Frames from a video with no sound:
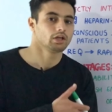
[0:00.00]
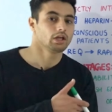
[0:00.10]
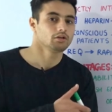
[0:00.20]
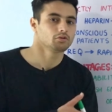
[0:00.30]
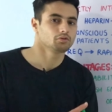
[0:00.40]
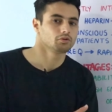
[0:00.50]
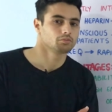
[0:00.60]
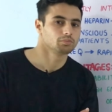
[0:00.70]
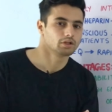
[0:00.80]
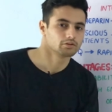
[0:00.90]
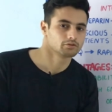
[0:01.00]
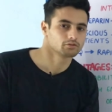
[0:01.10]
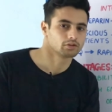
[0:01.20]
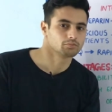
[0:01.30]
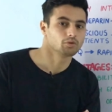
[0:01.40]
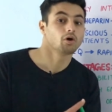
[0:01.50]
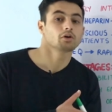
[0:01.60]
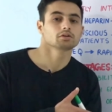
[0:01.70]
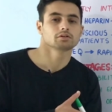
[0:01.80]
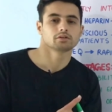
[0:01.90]
into your bloodstream
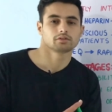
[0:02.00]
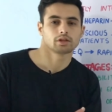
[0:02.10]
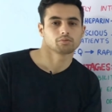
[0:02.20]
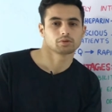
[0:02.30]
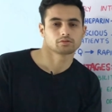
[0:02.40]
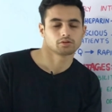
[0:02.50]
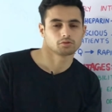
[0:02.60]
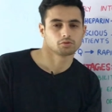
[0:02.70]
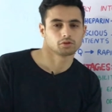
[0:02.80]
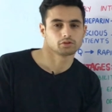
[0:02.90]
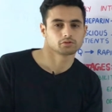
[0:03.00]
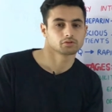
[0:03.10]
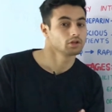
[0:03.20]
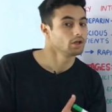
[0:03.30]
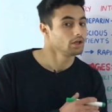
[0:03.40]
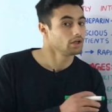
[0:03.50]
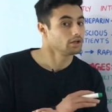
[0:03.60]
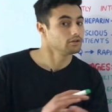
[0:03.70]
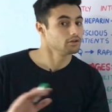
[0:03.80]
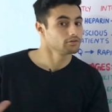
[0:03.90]
or the systemic circulation.
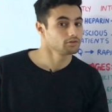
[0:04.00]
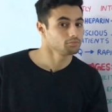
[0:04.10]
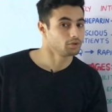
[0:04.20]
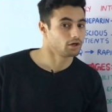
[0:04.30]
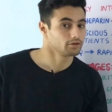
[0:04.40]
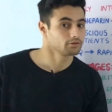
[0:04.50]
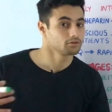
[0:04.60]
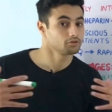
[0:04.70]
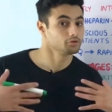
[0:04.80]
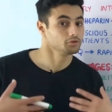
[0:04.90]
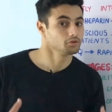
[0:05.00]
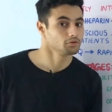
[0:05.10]
It doesn't pass through your